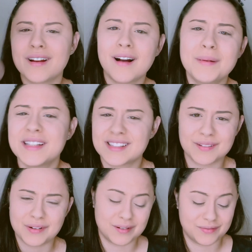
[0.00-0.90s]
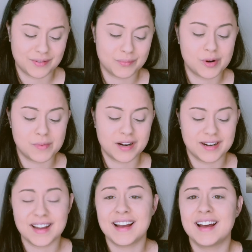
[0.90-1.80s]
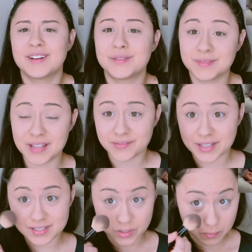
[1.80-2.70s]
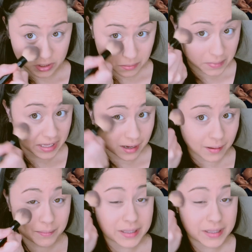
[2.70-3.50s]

All my stuff are from Walmart. I don't invest too much in makeup